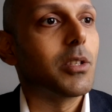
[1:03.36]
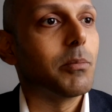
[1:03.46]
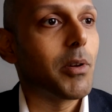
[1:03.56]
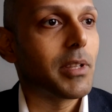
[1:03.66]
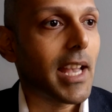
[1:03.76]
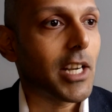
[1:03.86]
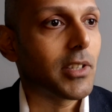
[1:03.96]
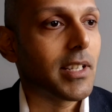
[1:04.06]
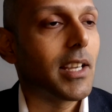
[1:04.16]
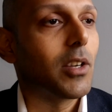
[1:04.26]
to both
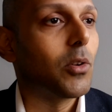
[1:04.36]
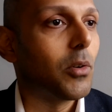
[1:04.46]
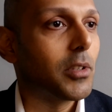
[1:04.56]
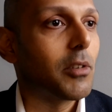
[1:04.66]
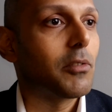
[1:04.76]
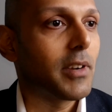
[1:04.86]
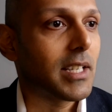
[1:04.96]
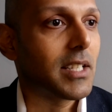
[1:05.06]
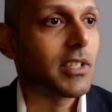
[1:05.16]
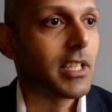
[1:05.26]
cataract and corneal
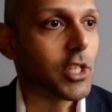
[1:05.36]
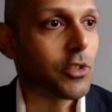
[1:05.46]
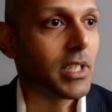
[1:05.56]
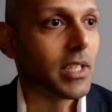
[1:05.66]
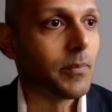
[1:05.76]
refractive surgery.